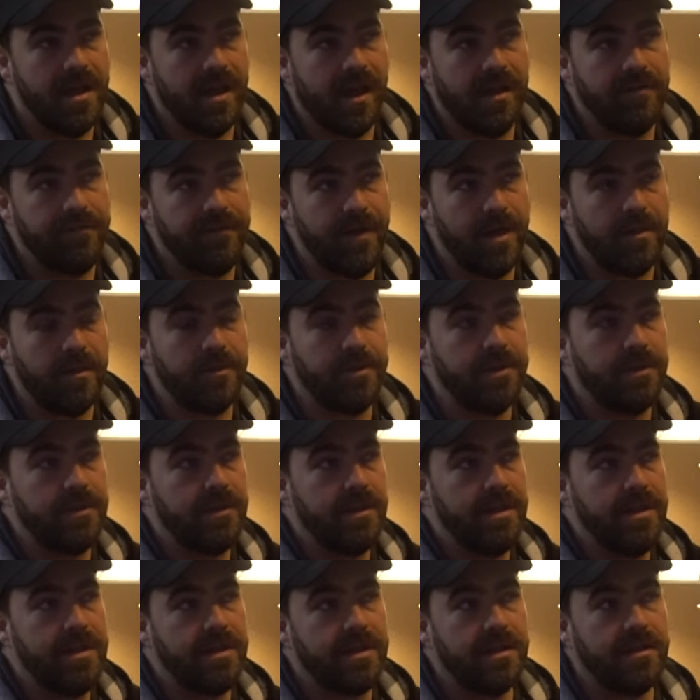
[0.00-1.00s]
I followed the
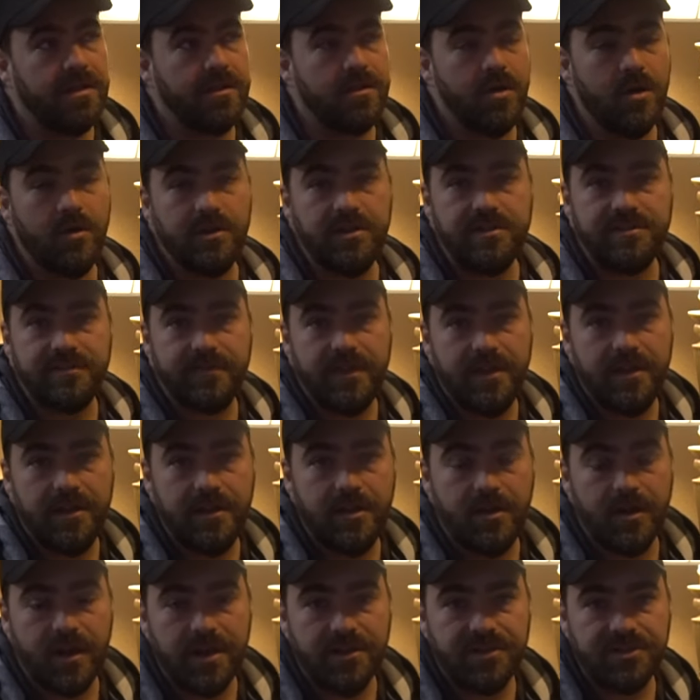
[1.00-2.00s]
link in Cody's
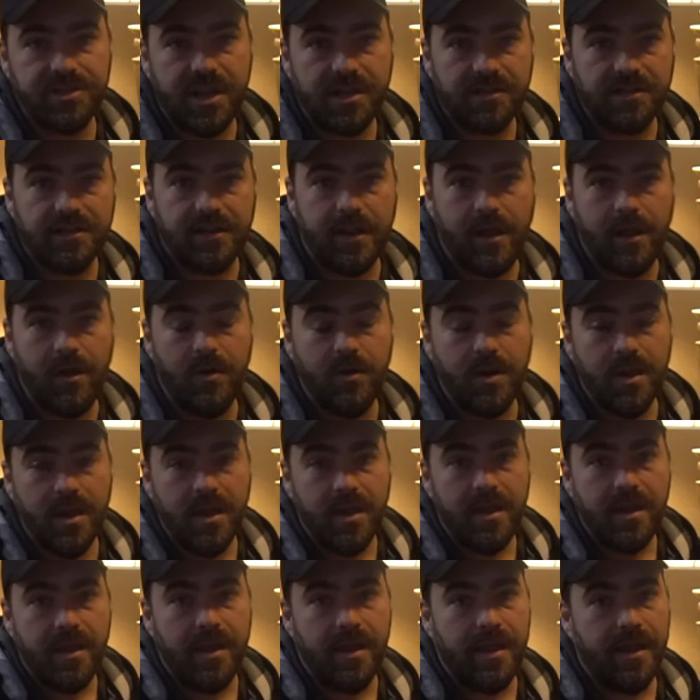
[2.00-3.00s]
video and I checked it out
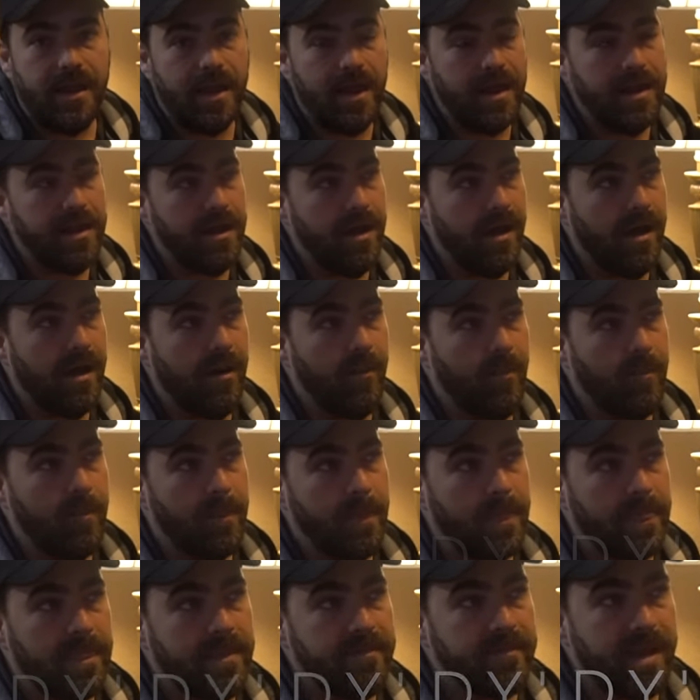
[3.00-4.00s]
and um,
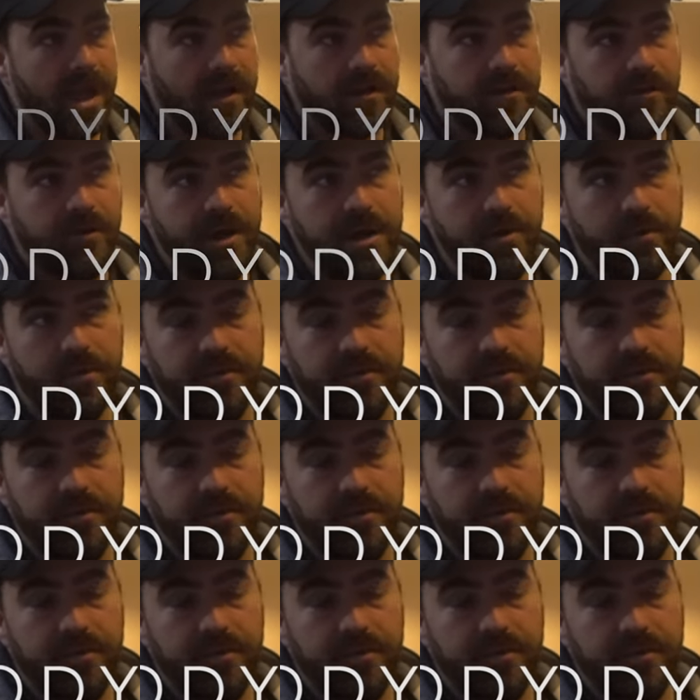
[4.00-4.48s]
they've got great